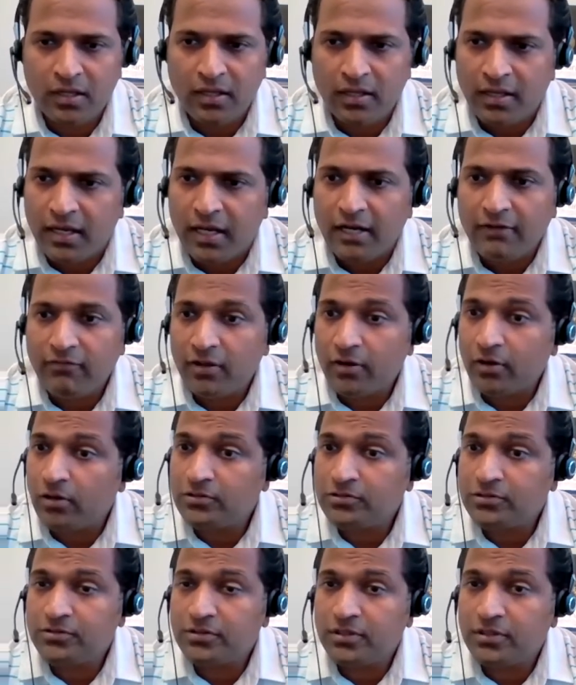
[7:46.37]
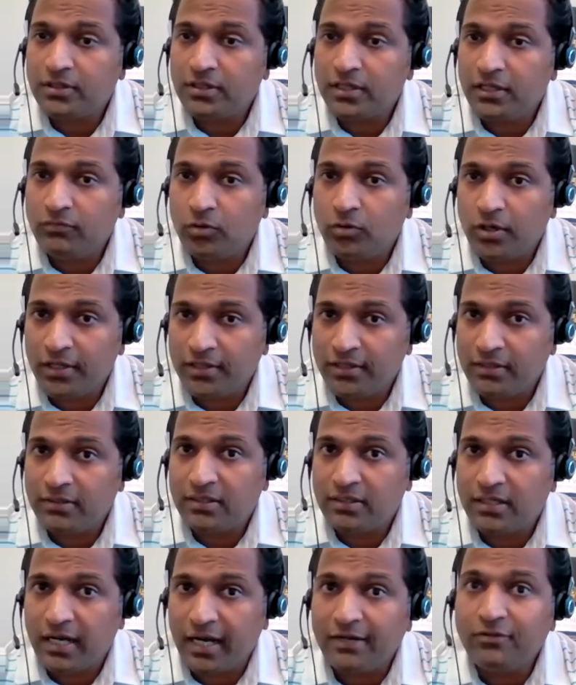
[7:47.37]
And we are also involved in
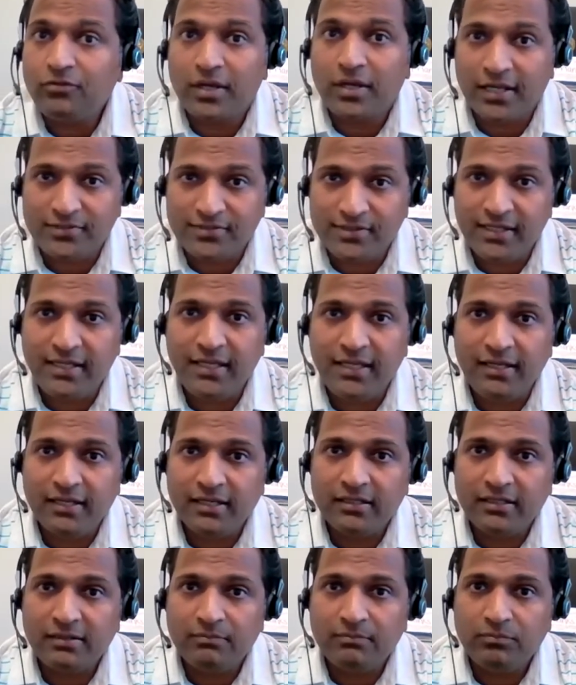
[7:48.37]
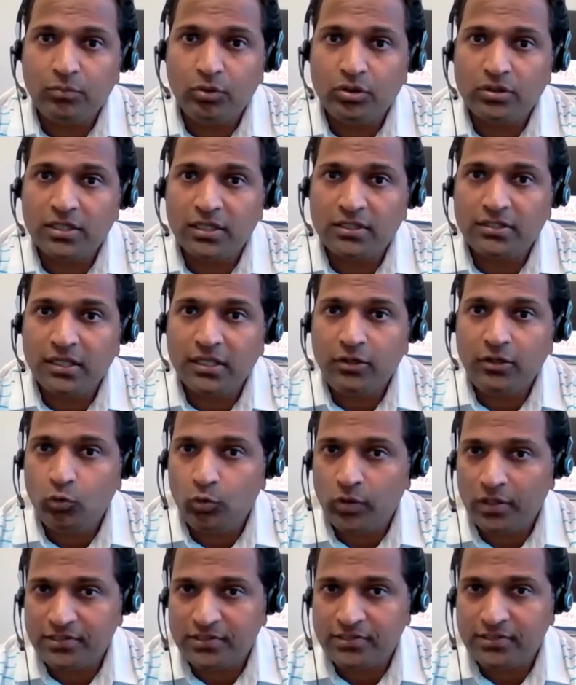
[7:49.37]
the advocacy, both at the
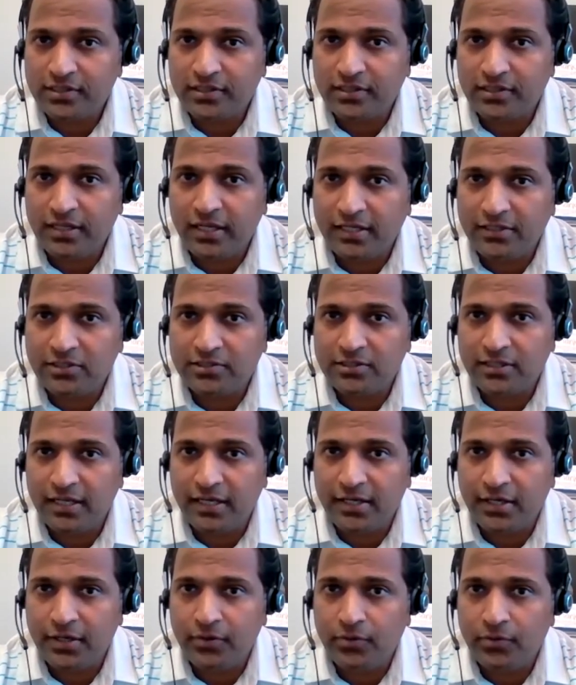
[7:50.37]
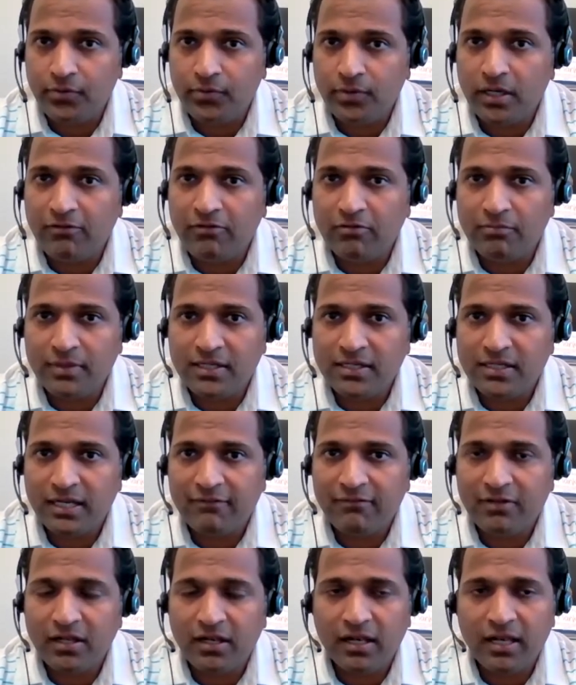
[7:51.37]
US legislative government
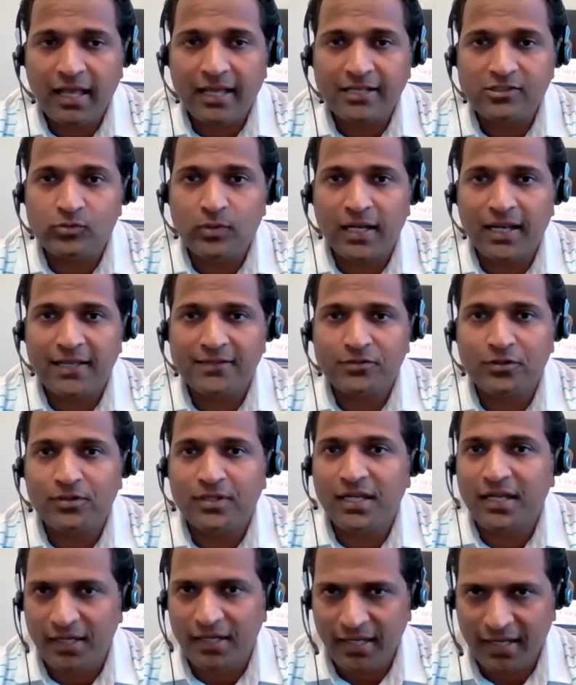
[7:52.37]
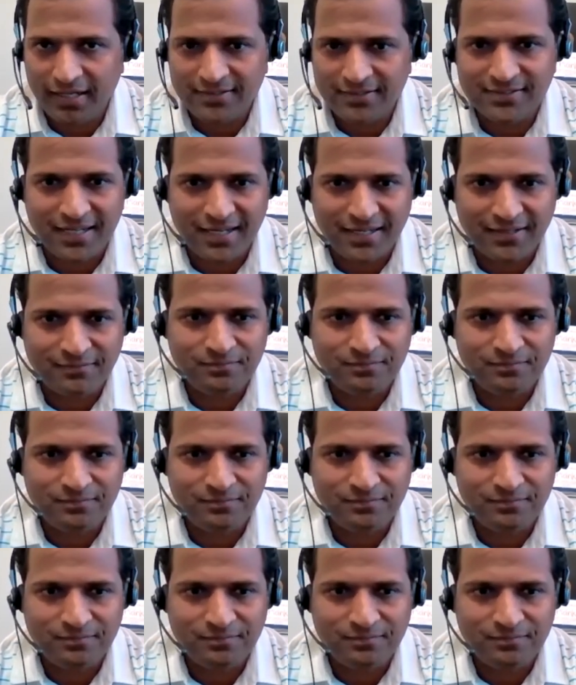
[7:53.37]
level as well as on the Indian side.